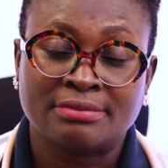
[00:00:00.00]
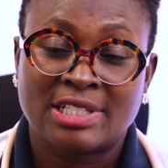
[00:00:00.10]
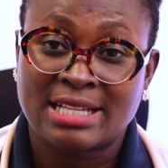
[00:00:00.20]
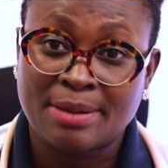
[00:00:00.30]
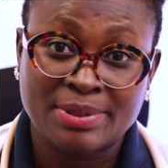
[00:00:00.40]

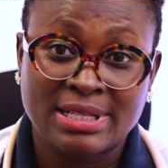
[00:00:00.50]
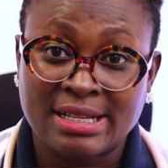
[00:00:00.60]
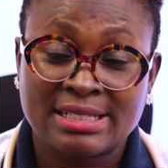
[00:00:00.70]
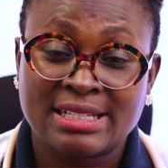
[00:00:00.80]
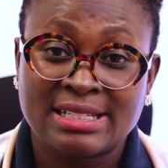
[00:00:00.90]

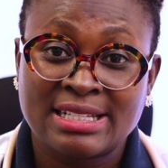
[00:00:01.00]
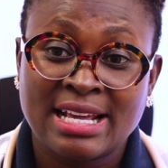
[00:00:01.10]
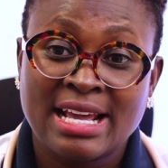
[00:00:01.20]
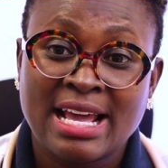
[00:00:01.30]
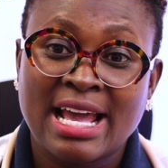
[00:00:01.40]
substances.
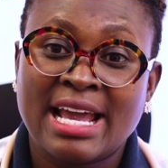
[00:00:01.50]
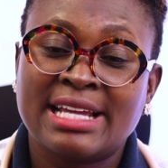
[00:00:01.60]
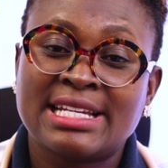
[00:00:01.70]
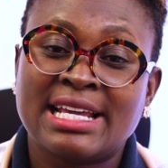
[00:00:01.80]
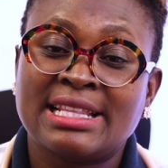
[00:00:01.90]

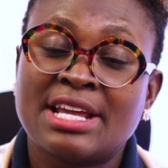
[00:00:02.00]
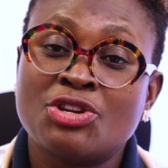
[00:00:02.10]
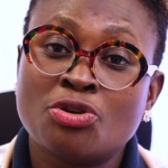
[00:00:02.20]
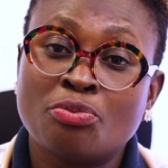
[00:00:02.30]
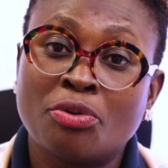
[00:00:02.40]
And in the
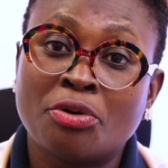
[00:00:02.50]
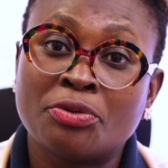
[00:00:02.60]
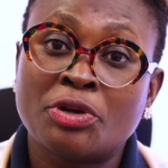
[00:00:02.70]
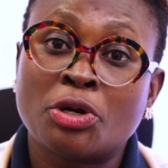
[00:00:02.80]
newborn,